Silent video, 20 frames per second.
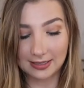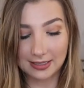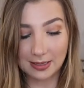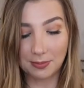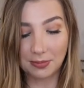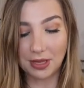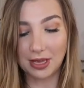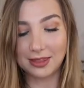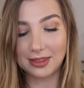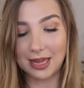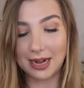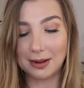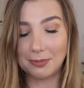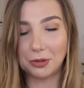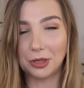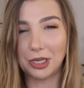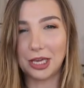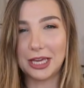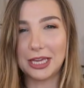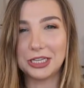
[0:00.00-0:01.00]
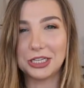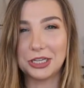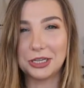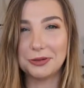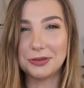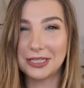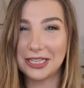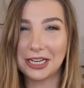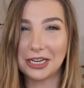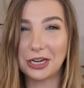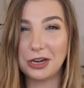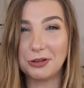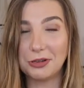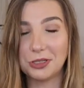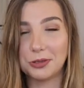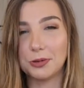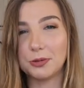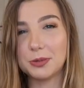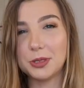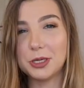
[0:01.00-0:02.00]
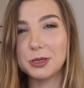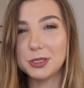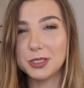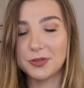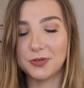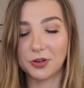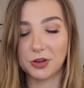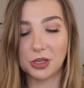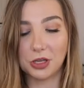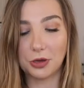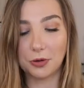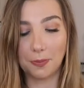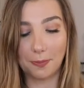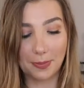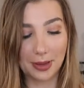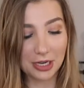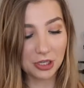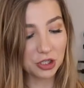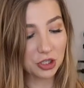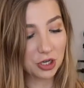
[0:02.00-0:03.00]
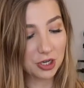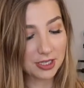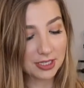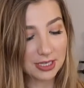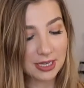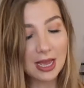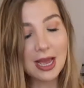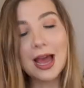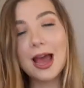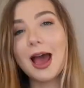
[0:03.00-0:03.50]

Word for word: something that I'm looking into is like new swimsuits for cute pictures.